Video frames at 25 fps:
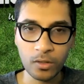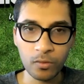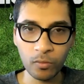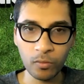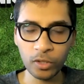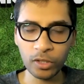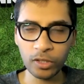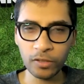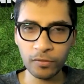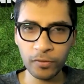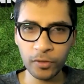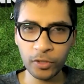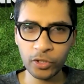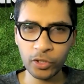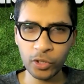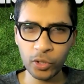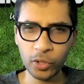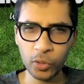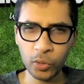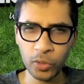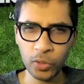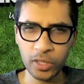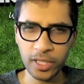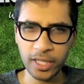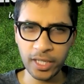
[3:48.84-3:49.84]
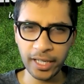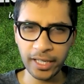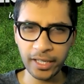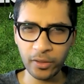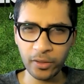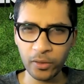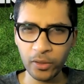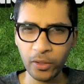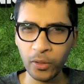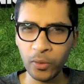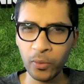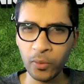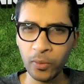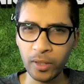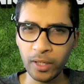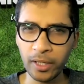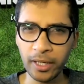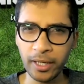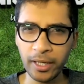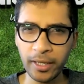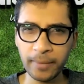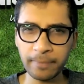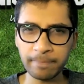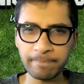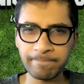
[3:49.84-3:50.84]
What the future holds, I don't know.
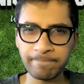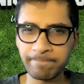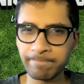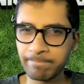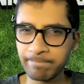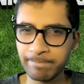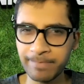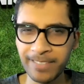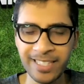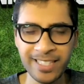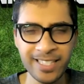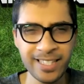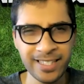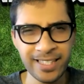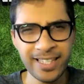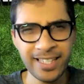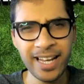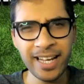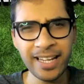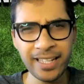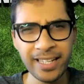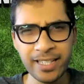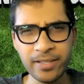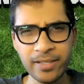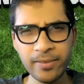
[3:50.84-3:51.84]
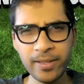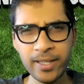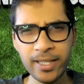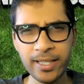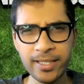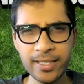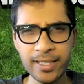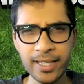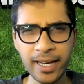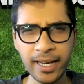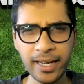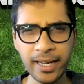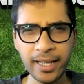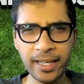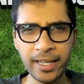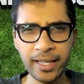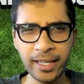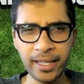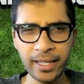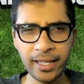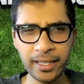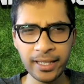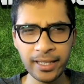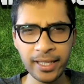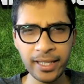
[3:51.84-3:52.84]
It's sad. It's really sad,
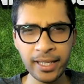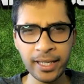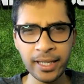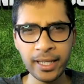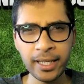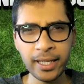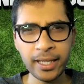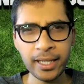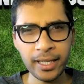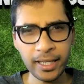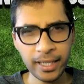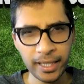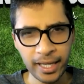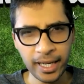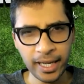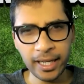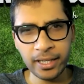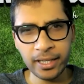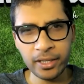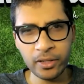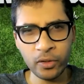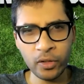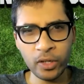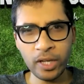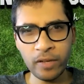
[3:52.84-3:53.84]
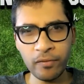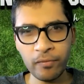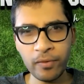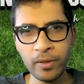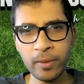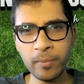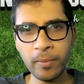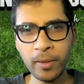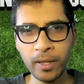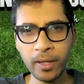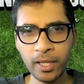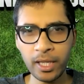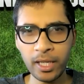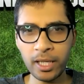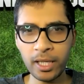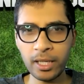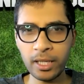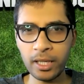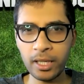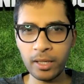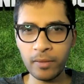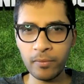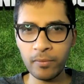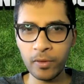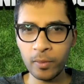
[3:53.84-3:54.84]
and I think, again,
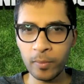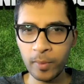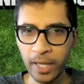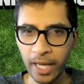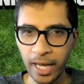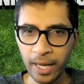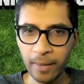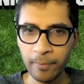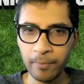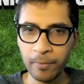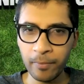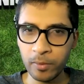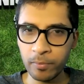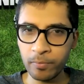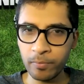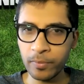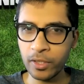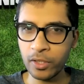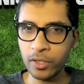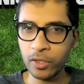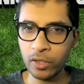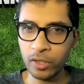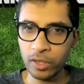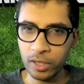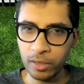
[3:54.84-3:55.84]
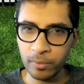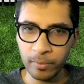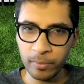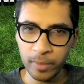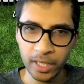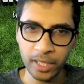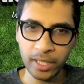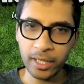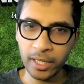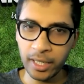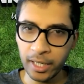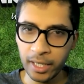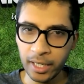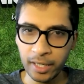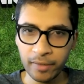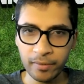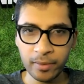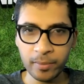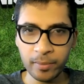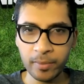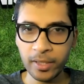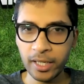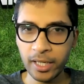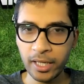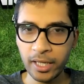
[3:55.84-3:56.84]
everybody will be happy. In the media,
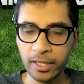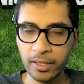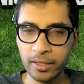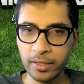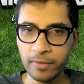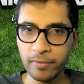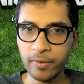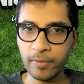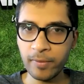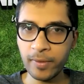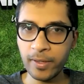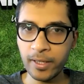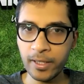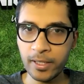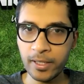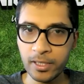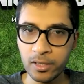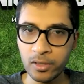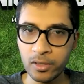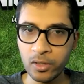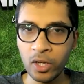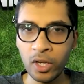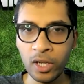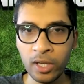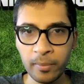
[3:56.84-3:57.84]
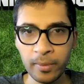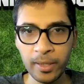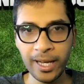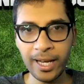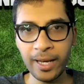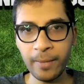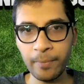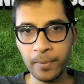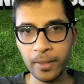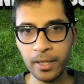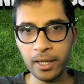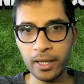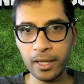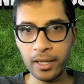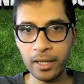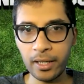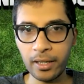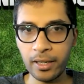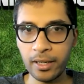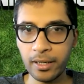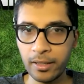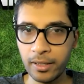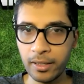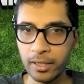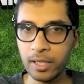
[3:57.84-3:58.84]
everybody else will all be happy,
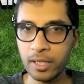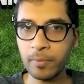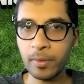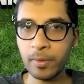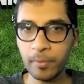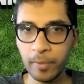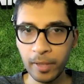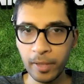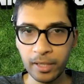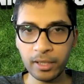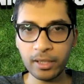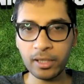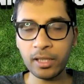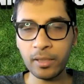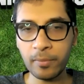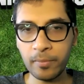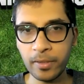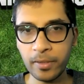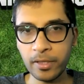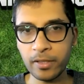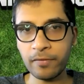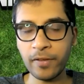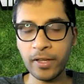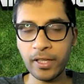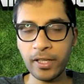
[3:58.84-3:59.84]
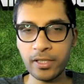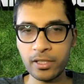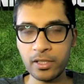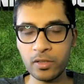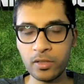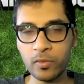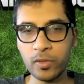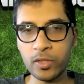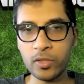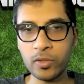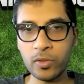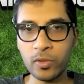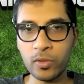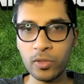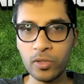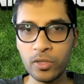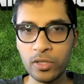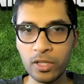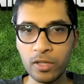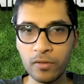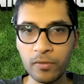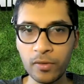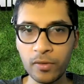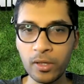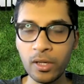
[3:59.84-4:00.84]
and keep in mind the club and the fans are the ones who are going to
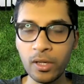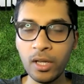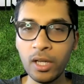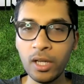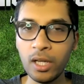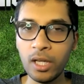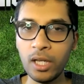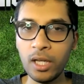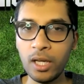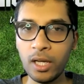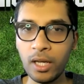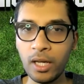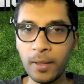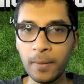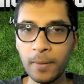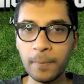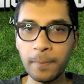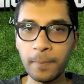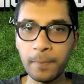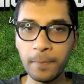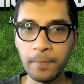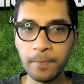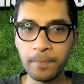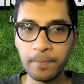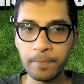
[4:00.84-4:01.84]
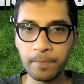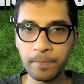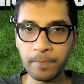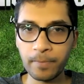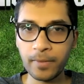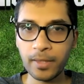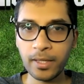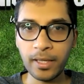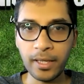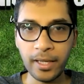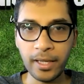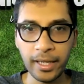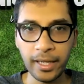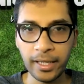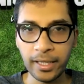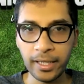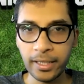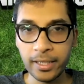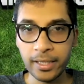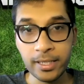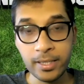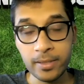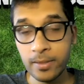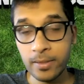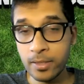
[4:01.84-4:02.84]
suffer. And
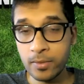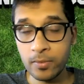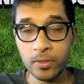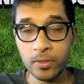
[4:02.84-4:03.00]
this